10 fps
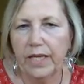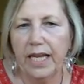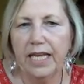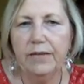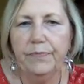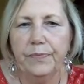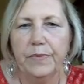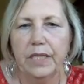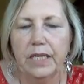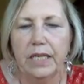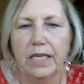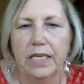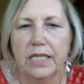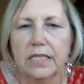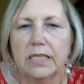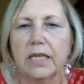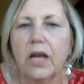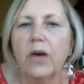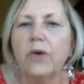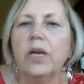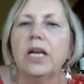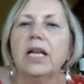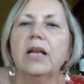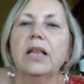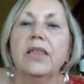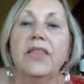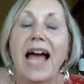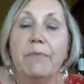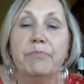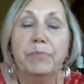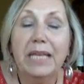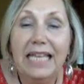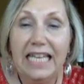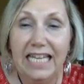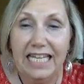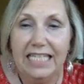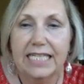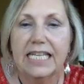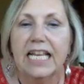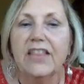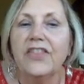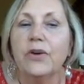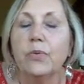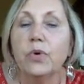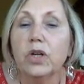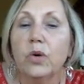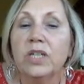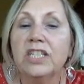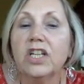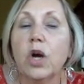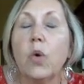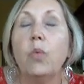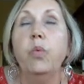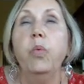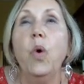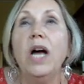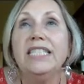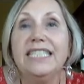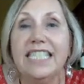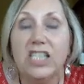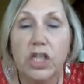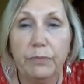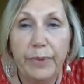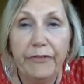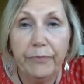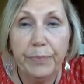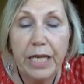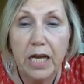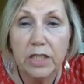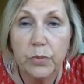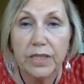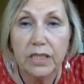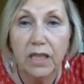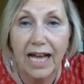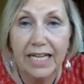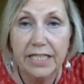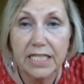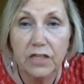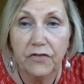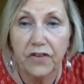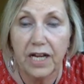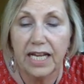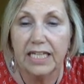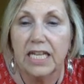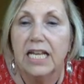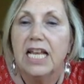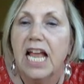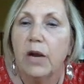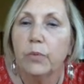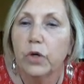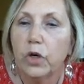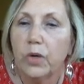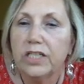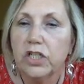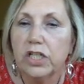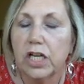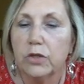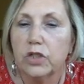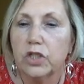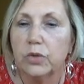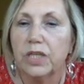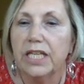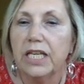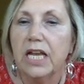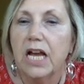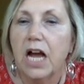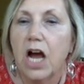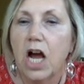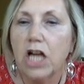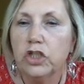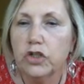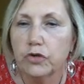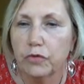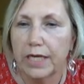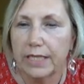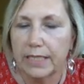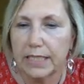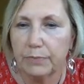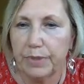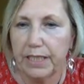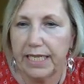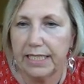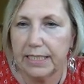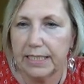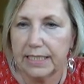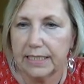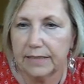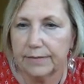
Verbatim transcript: Okay? So that means that we're going to go one digit be beyond what the lines define, and we're going to go to the hundredths place.